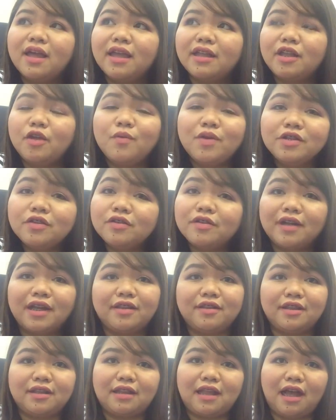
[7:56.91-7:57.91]
And I want to
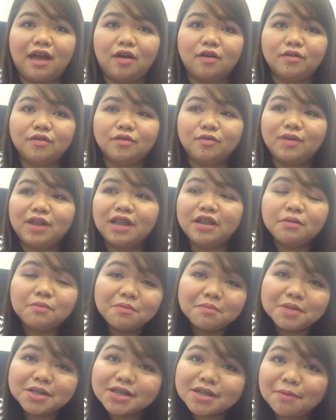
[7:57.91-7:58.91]
try that out. Wala nang
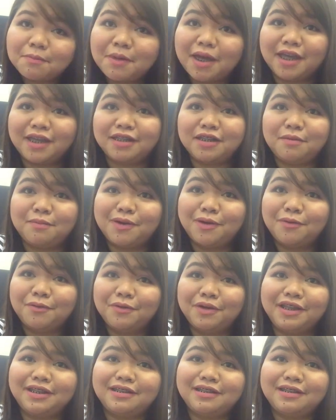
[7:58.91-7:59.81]
masama eh, di ba, kung